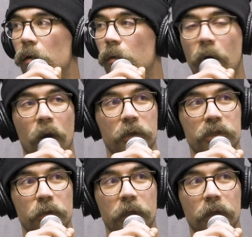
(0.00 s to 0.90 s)
why aren't we
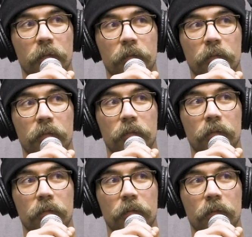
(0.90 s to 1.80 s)
shooting them?
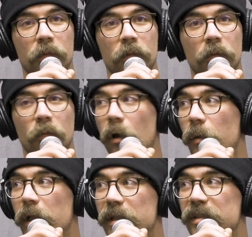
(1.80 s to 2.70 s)
Why aren't
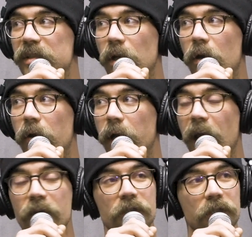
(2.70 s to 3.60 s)
we like stunnering
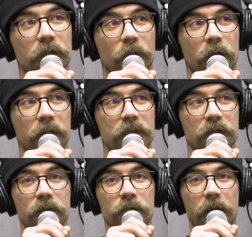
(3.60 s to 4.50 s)
every single one of these
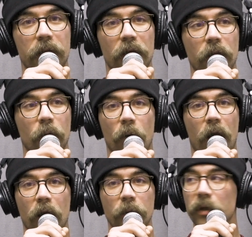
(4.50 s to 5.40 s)
dudes right now? Like, why are we